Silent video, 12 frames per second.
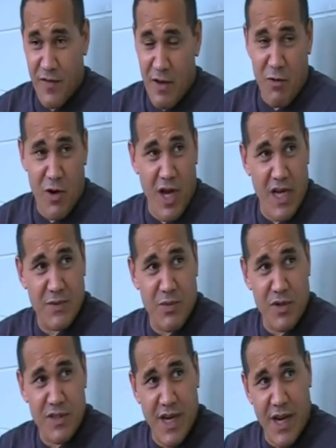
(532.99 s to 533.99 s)
if they were a nice
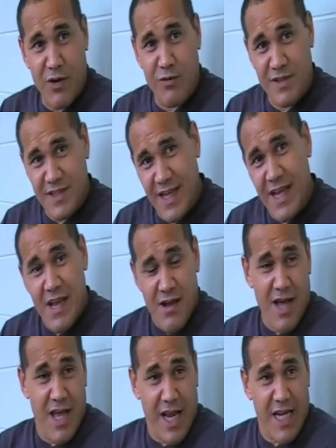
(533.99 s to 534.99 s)
person, I'd always say,
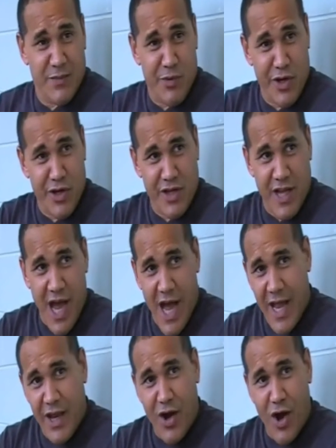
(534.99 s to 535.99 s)
that guy's a pretty good
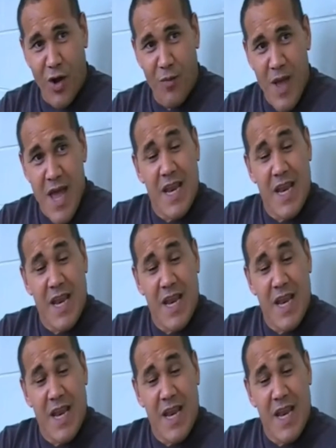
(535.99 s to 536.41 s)
guy and all,